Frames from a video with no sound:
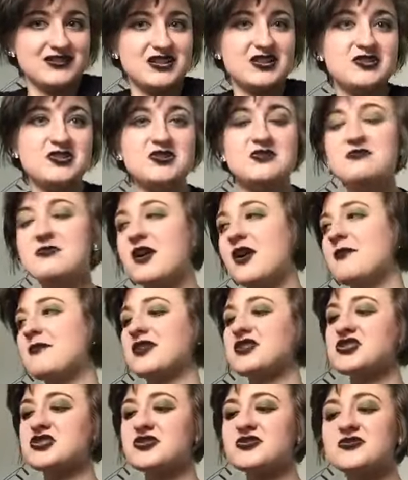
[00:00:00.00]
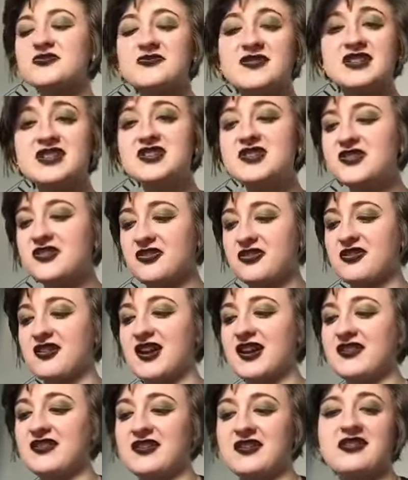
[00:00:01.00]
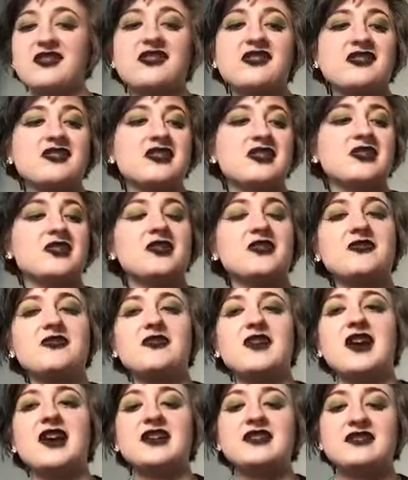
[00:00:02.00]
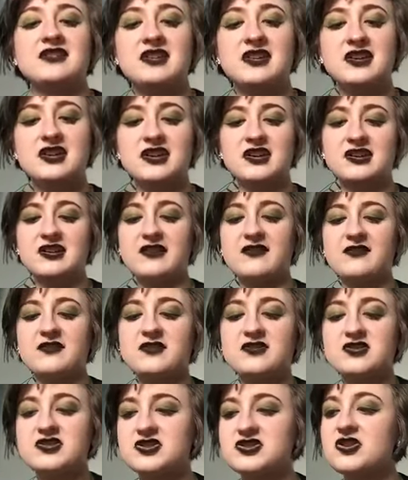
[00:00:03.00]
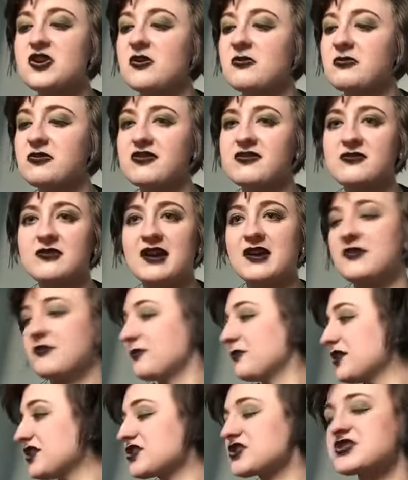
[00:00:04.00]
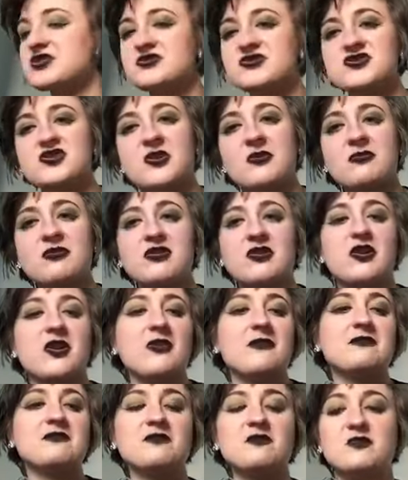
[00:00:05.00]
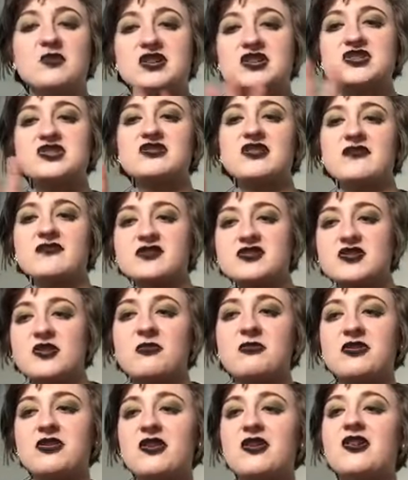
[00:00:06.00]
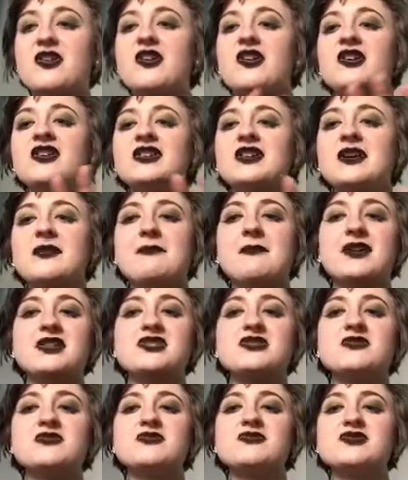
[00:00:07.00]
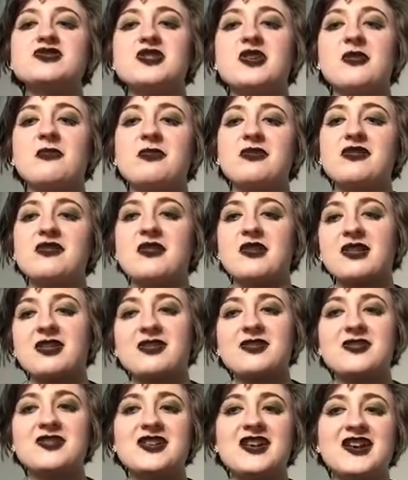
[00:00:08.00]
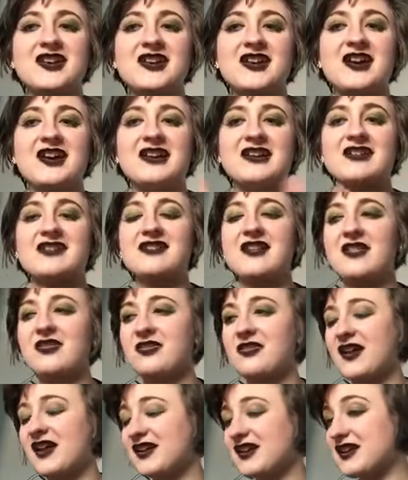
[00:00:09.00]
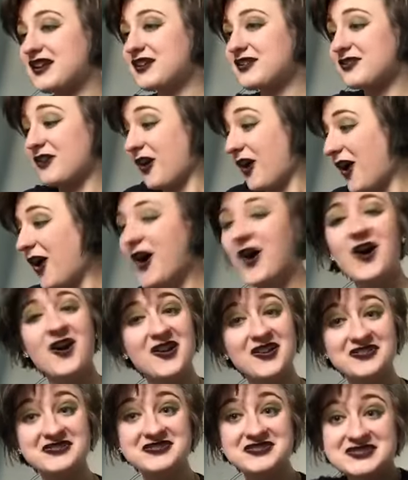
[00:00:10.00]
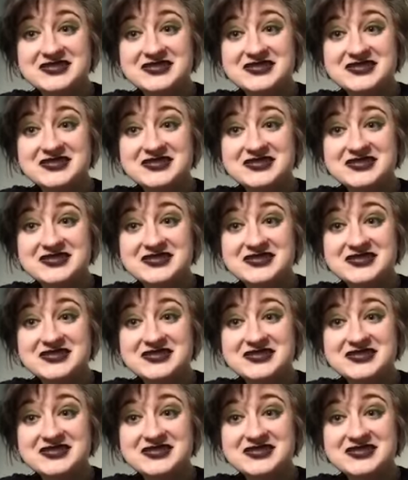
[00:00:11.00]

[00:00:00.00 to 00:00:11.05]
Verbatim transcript: do more magical videos like this, you know, find different shops like witch shops or witchcraft shops or magical shops. So yeah guys, that is all